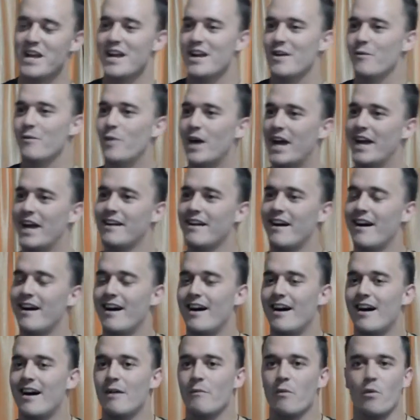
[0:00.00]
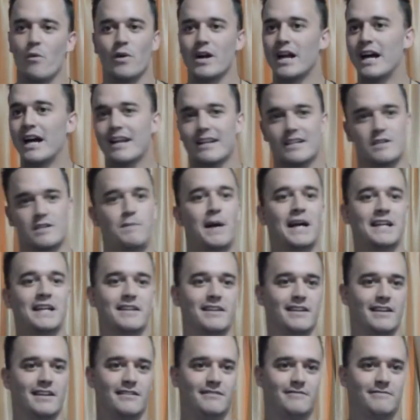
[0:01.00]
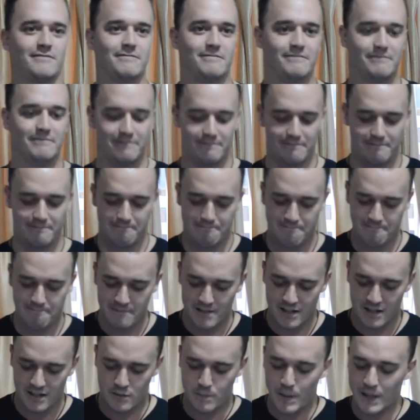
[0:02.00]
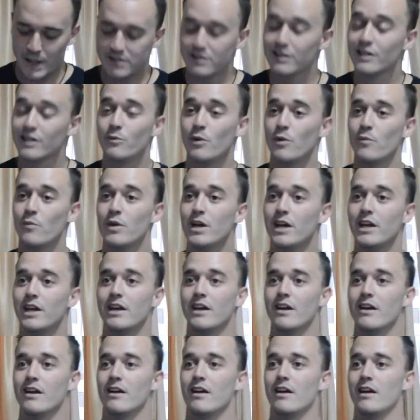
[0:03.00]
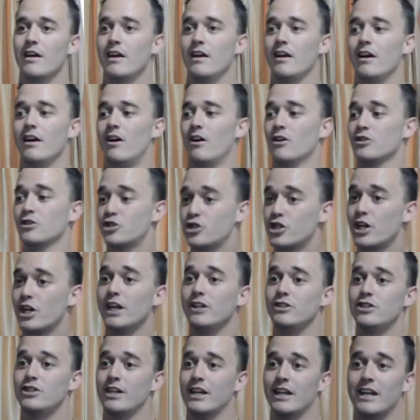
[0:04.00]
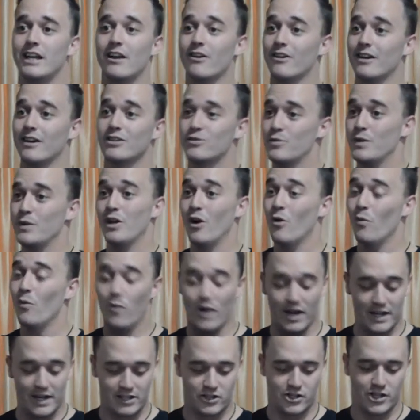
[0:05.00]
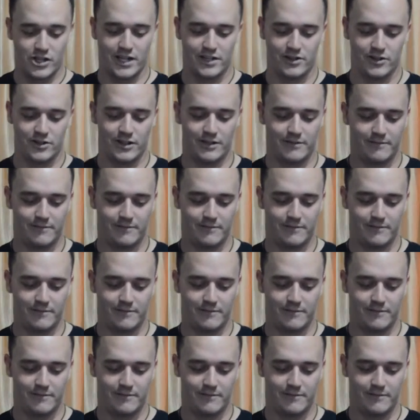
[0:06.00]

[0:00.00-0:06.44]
when we're not expecting it. Especially when we are changing in areas we don't want to change it.